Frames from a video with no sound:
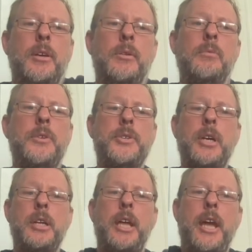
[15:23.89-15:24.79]
what's
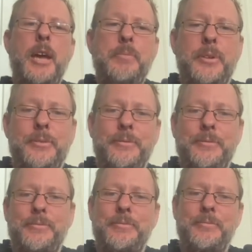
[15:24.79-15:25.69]
going to happen
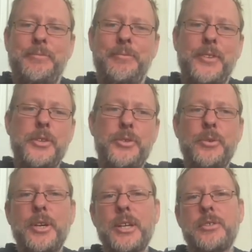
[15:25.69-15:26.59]
is
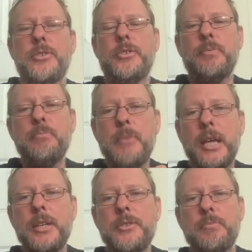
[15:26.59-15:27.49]
the
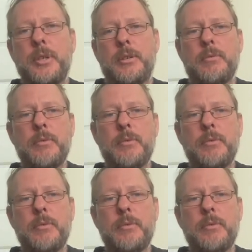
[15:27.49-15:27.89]
management